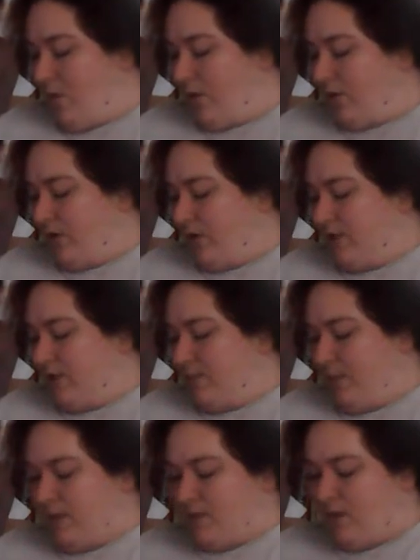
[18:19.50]
Whether he
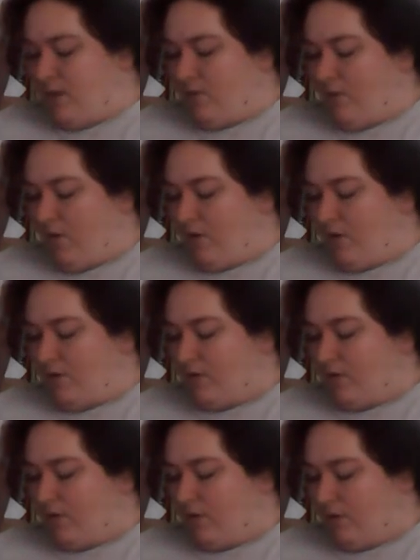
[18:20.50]
speaks of
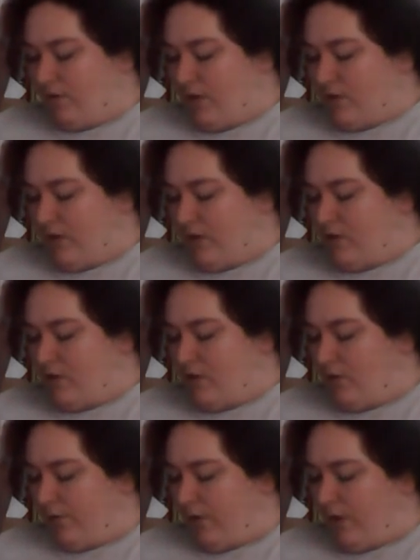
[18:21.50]
art or of
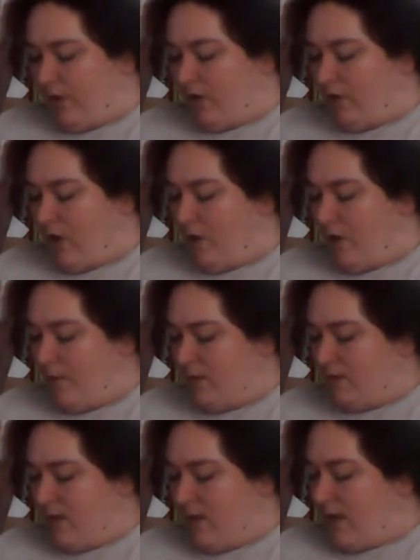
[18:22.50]
education, of
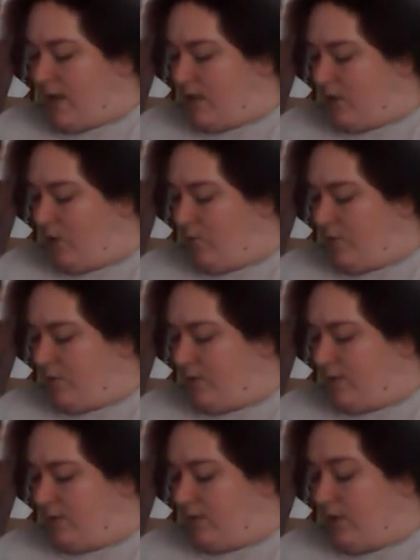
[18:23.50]
economics, he
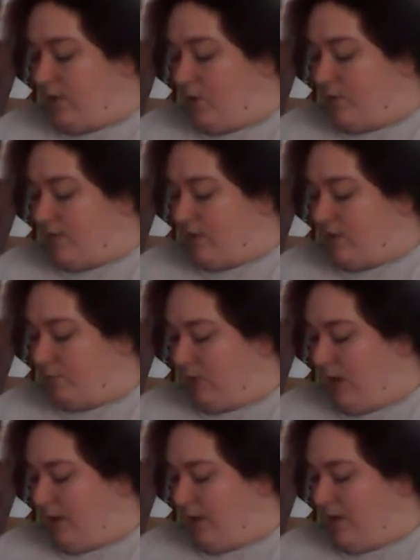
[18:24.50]
always sees
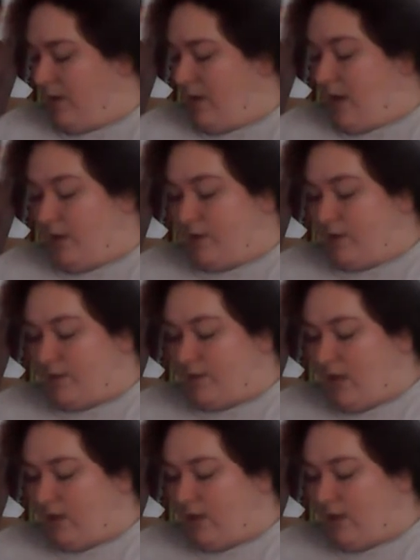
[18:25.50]
blood. He
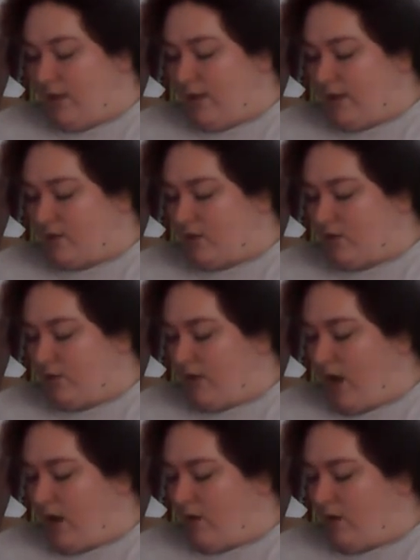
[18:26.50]
does not like a
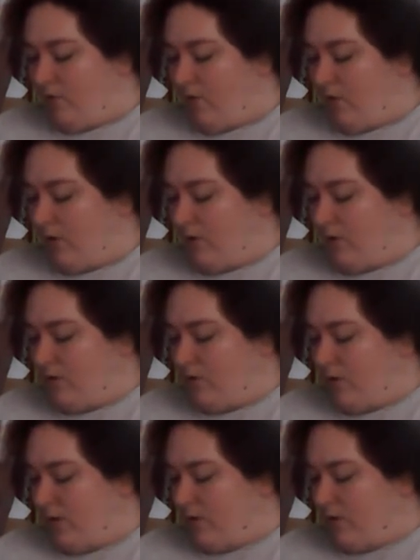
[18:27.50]
certain kind of
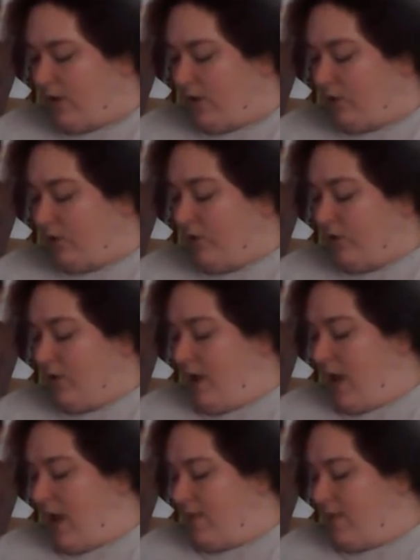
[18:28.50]
artist or educator,
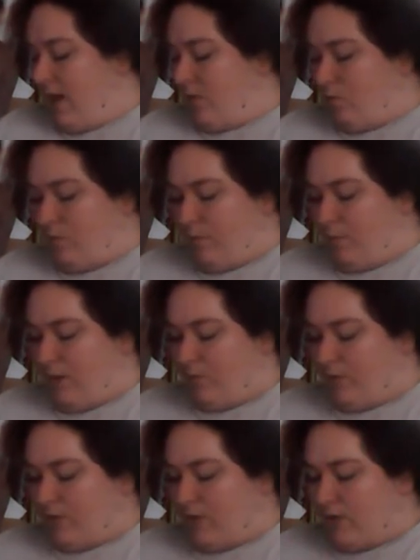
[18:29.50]
and that will
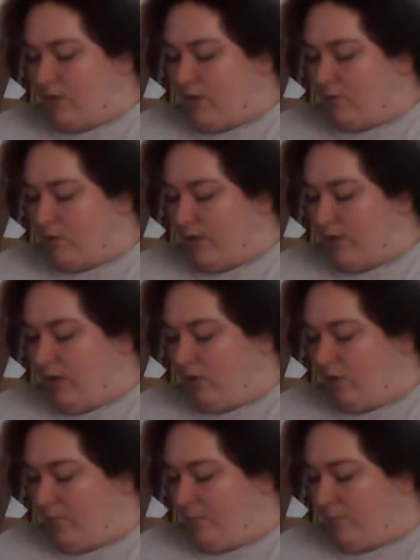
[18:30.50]
be reason enough to
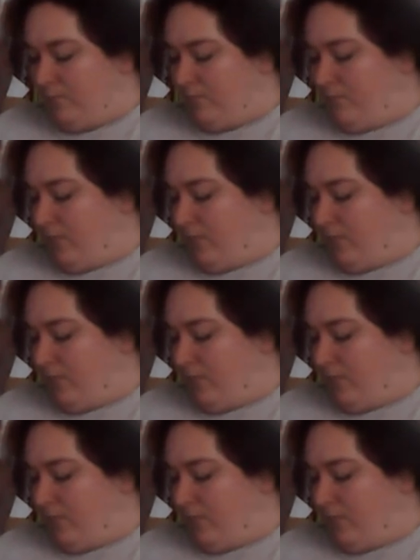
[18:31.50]
kill him.